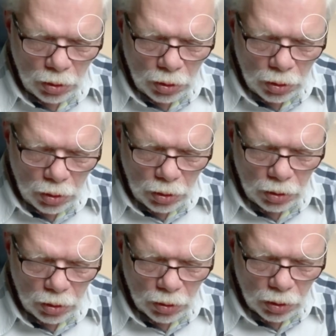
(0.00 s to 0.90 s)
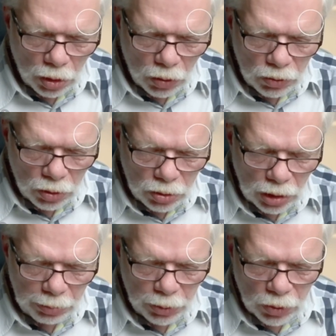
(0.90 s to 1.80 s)
in the audio tab you can
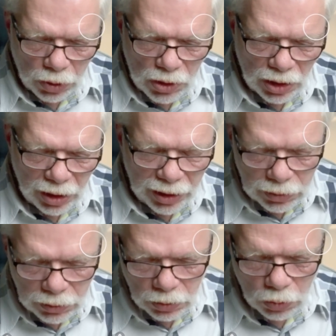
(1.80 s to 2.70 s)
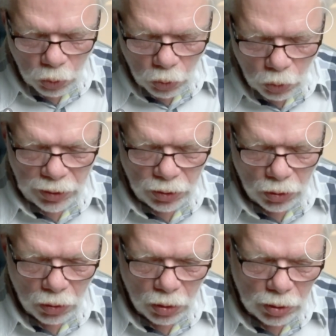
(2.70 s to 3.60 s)
select, when your
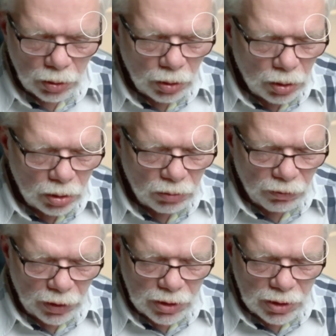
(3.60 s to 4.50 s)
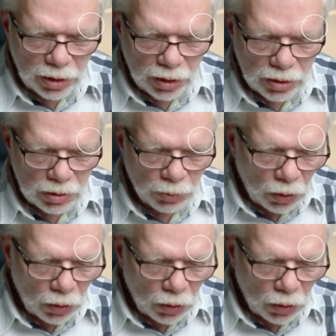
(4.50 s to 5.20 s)
device has multiple